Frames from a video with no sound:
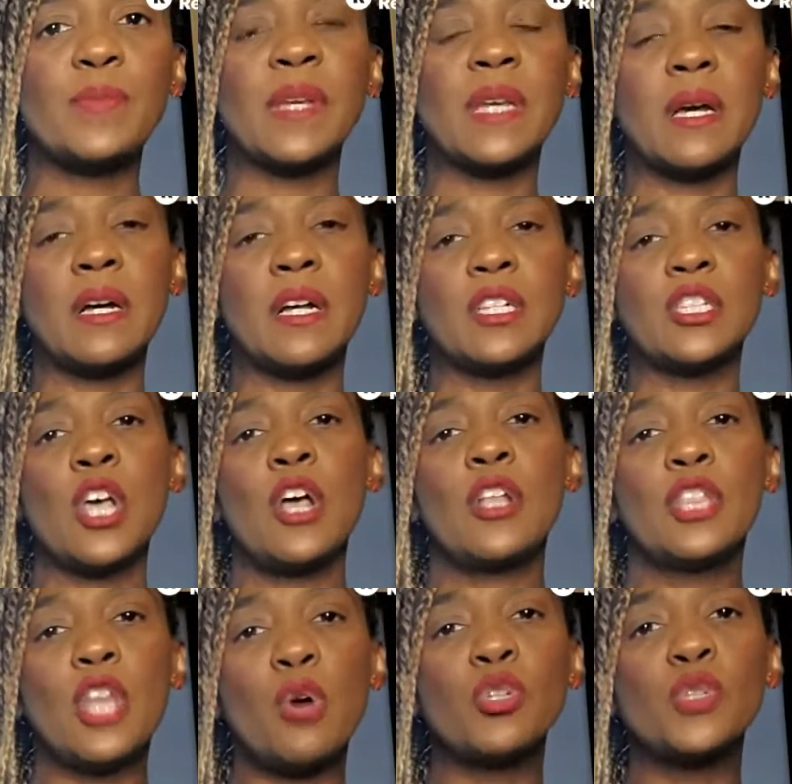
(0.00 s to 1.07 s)
because
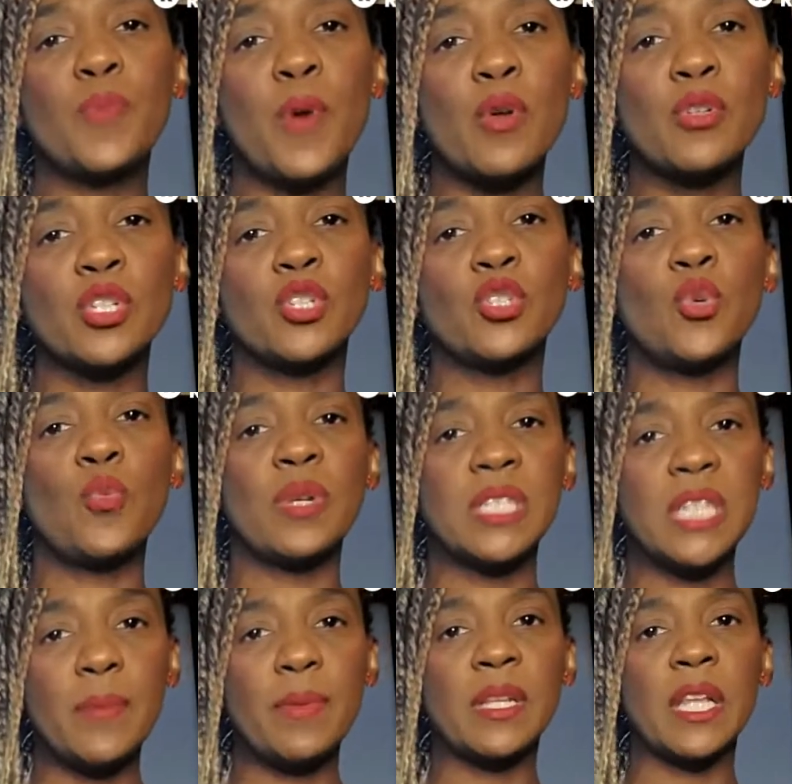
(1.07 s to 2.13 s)
those persons who would
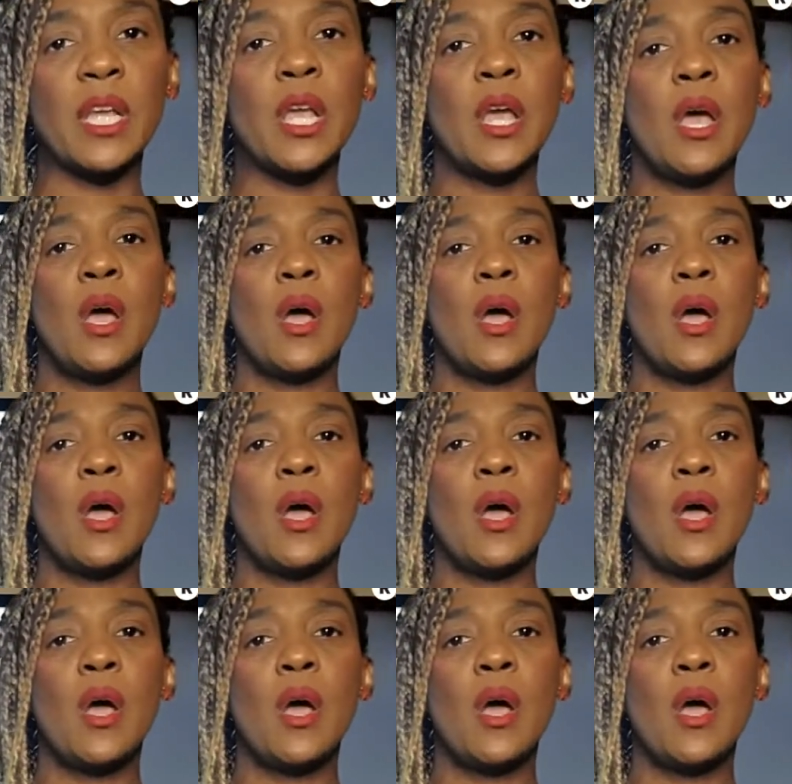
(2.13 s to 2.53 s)
typically